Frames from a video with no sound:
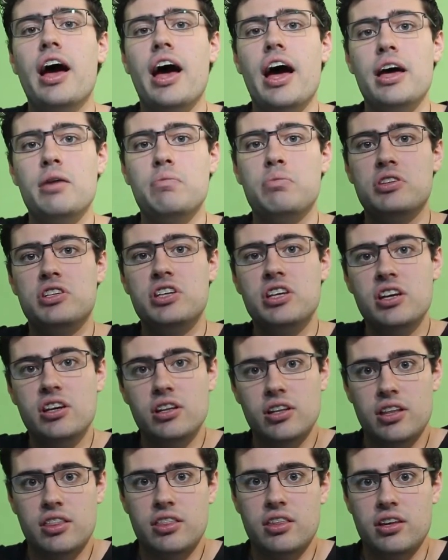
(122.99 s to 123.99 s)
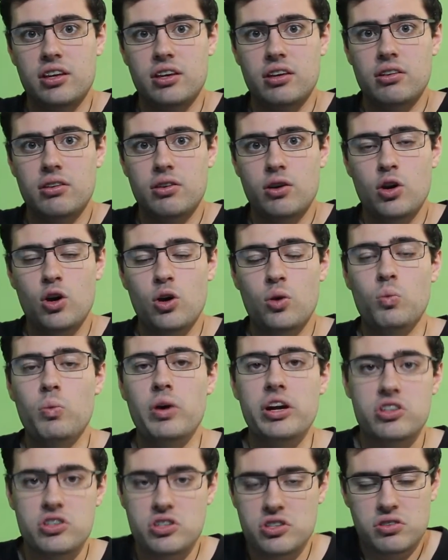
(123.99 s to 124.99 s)
a particular thing,
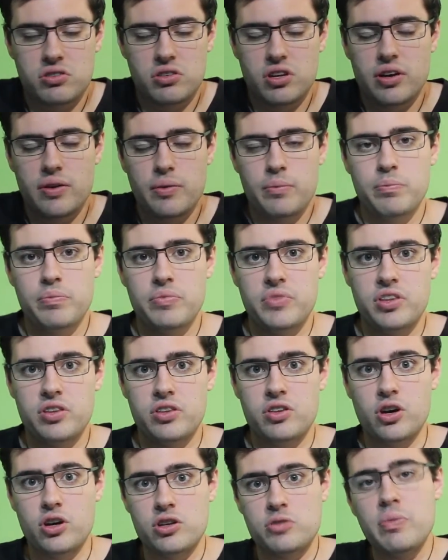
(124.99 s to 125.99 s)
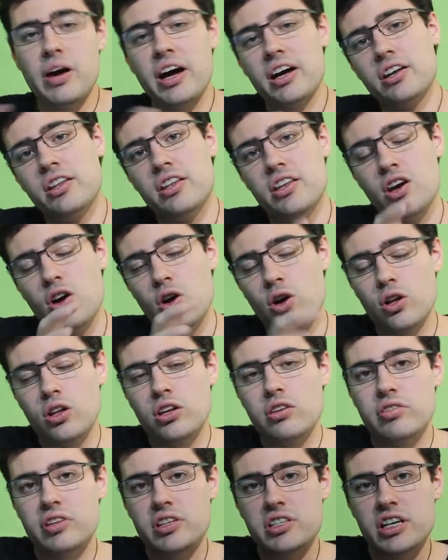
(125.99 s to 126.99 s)
which goes back to the
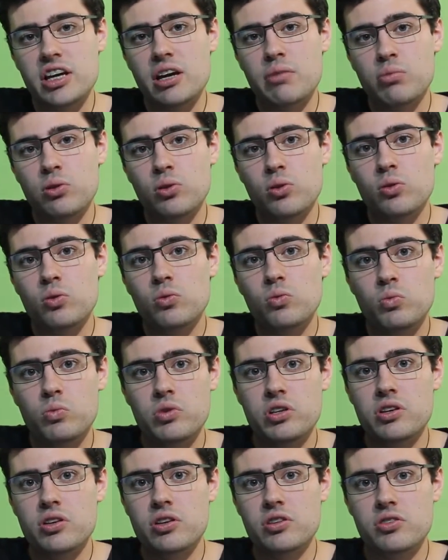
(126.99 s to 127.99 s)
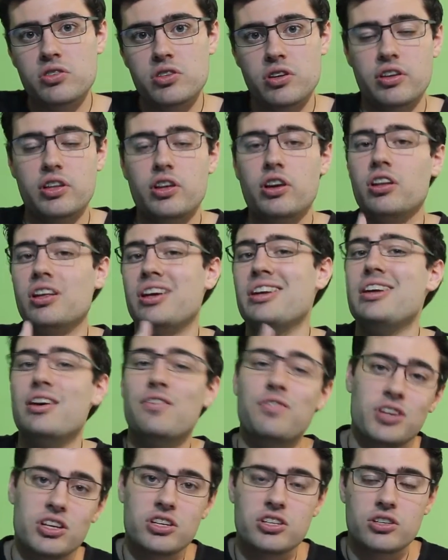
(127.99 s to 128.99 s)
earlier example, the earlier
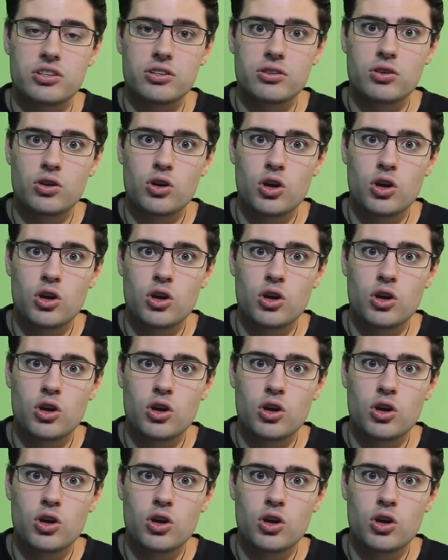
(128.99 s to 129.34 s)
definition,